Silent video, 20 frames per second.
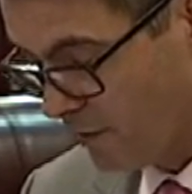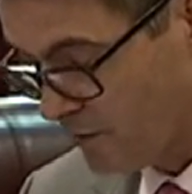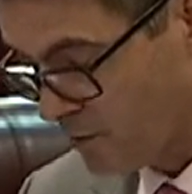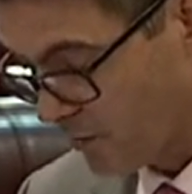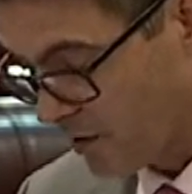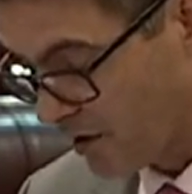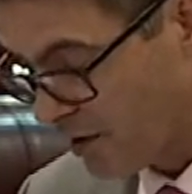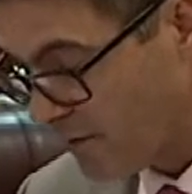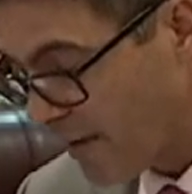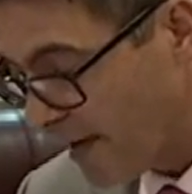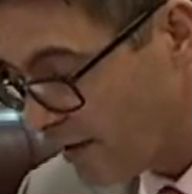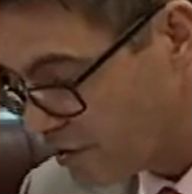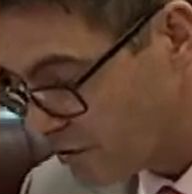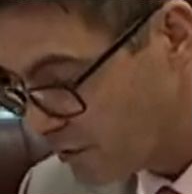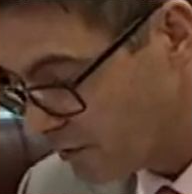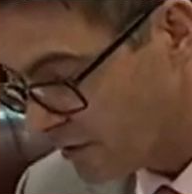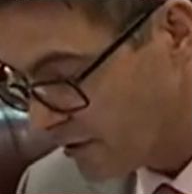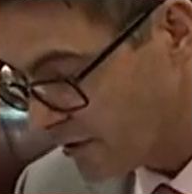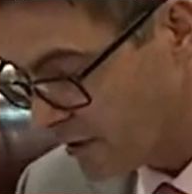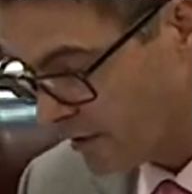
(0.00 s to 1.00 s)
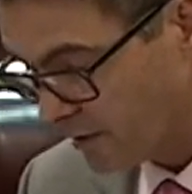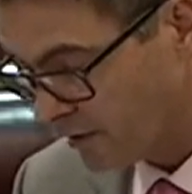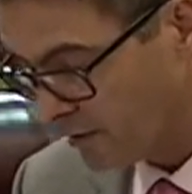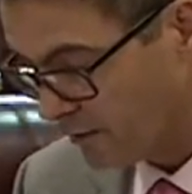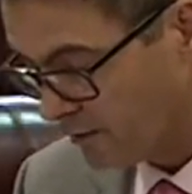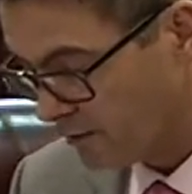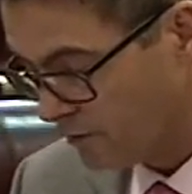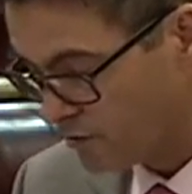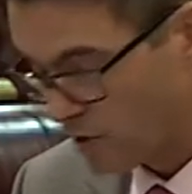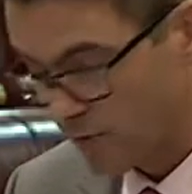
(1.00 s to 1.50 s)
So you can imagine the
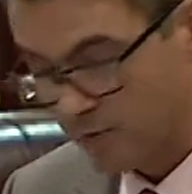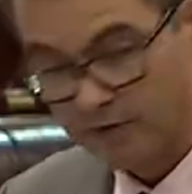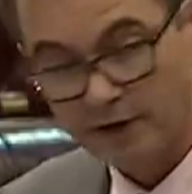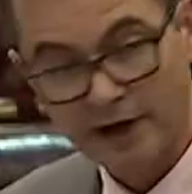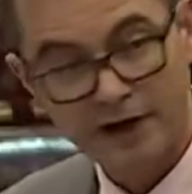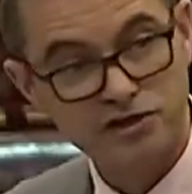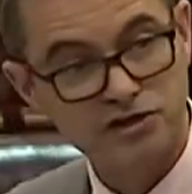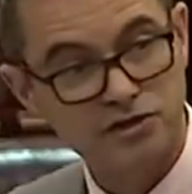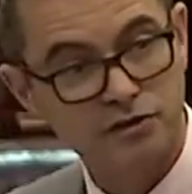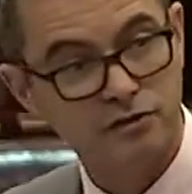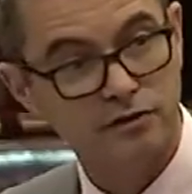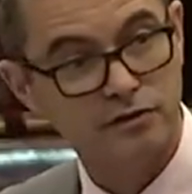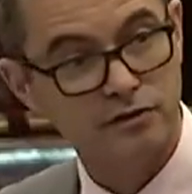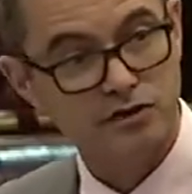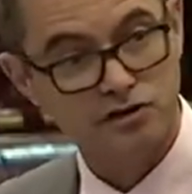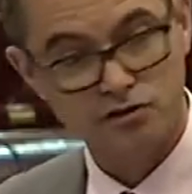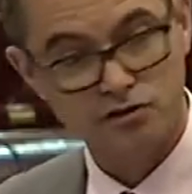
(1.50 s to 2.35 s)
trepidation the